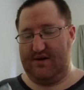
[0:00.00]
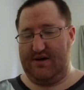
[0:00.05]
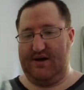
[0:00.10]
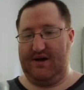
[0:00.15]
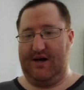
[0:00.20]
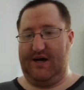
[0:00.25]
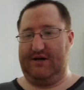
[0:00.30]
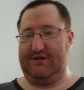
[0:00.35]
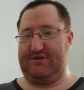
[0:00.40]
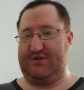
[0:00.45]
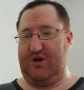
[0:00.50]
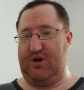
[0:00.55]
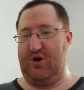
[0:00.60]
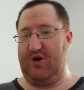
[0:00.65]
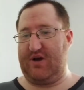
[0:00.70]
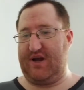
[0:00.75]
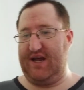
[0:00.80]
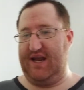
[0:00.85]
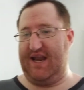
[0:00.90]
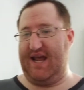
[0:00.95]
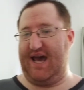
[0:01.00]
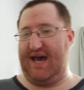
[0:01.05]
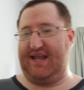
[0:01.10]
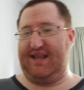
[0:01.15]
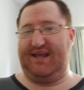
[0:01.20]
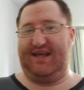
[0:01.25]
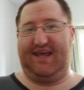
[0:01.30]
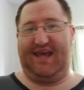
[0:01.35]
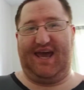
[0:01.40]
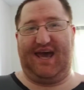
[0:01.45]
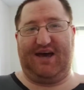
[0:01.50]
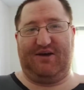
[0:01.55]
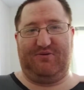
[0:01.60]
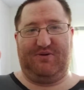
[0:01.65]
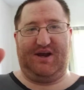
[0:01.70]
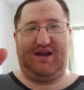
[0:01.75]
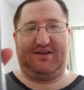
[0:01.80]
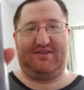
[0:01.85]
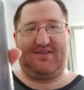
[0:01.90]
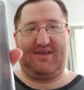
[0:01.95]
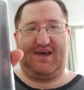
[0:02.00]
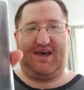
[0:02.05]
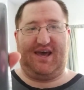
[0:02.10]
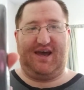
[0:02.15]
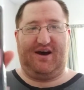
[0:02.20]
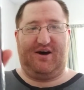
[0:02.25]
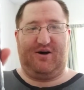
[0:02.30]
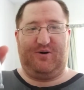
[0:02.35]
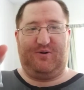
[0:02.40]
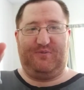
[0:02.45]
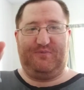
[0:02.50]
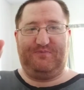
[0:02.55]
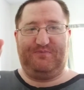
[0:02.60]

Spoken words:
I was looking at it, yeah, right there.